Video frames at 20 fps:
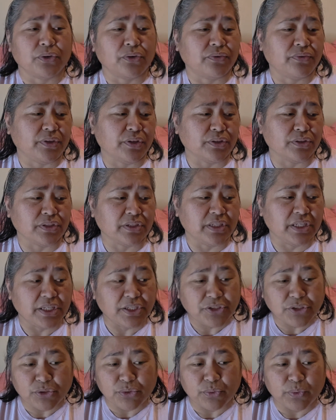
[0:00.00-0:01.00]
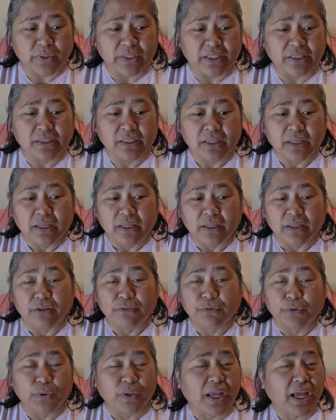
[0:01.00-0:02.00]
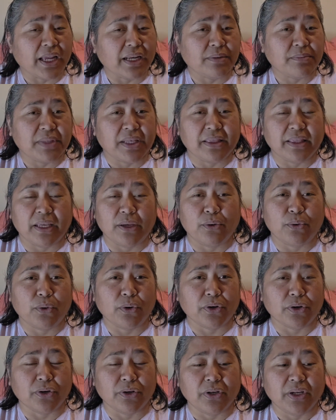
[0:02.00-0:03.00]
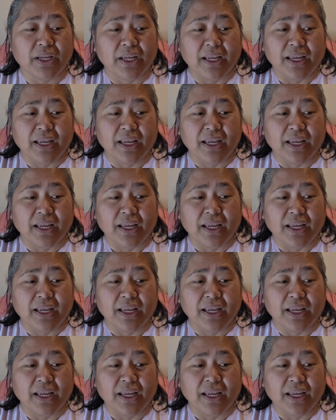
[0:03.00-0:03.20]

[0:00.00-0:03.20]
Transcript: if there's an issue with a food item that they ordered